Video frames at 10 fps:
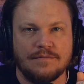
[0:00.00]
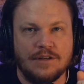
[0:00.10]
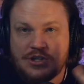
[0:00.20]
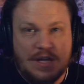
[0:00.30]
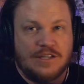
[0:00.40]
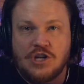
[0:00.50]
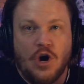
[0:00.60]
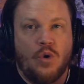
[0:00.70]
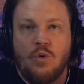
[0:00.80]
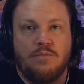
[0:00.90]

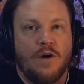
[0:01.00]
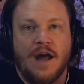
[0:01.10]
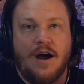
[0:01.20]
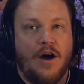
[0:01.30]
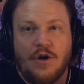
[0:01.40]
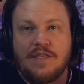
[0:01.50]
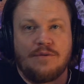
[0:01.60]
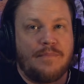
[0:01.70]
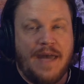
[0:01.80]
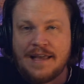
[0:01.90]
We're not, the only
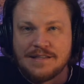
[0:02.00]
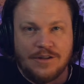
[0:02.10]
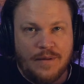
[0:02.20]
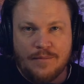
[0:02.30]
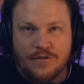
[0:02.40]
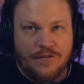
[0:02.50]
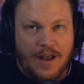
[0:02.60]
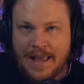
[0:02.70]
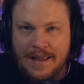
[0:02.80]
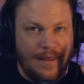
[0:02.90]
thing we're paying is a little bit more for
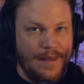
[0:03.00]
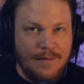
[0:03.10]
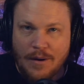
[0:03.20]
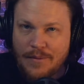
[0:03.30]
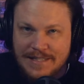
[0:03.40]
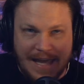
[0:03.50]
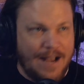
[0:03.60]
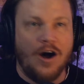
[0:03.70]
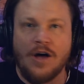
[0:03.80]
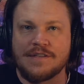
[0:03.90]
ink, but we
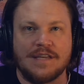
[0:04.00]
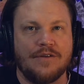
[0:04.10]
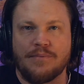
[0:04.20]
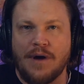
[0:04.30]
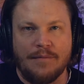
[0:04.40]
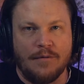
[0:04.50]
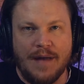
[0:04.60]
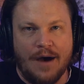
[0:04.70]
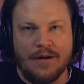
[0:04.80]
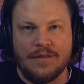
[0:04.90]
take all this other problem
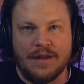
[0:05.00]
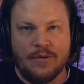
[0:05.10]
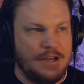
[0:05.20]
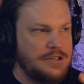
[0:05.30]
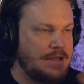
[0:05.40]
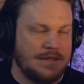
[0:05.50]
out of the equation.